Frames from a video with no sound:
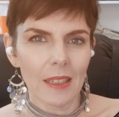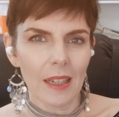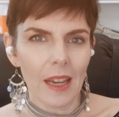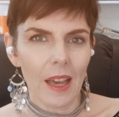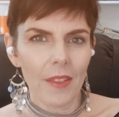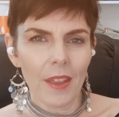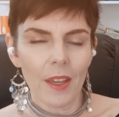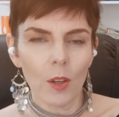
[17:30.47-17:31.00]

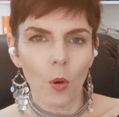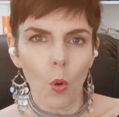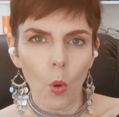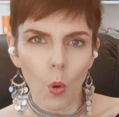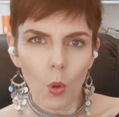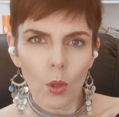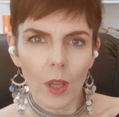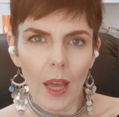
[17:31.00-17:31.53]
are they
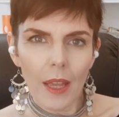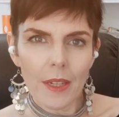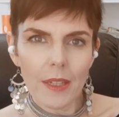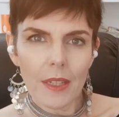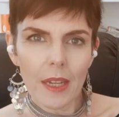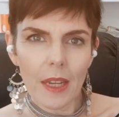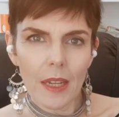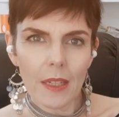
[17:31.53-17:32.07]
all
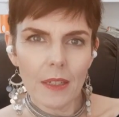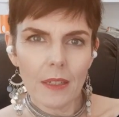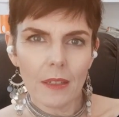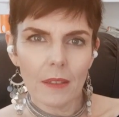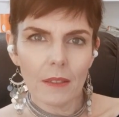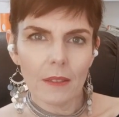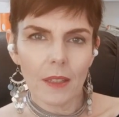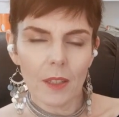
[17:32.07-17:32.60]
undead?
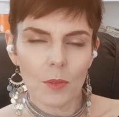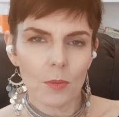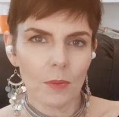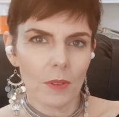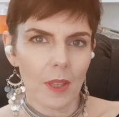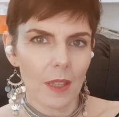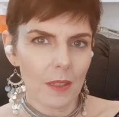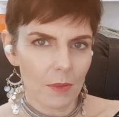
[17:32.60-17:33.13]
That's
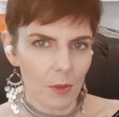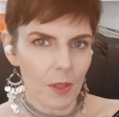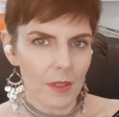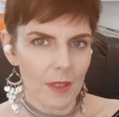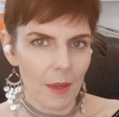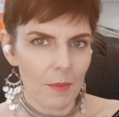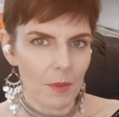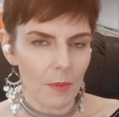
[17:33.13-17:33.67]
what, that's what it
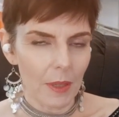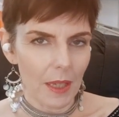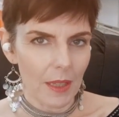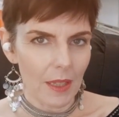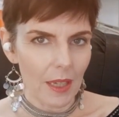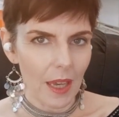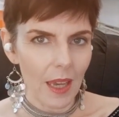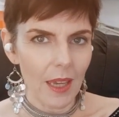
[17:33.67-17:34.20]
seemed to be at
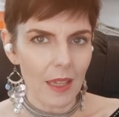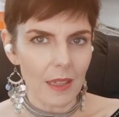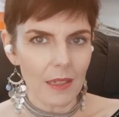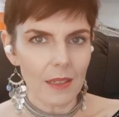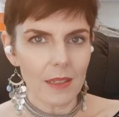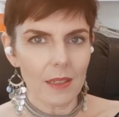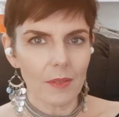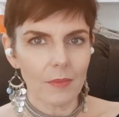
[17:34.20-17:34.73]
the end.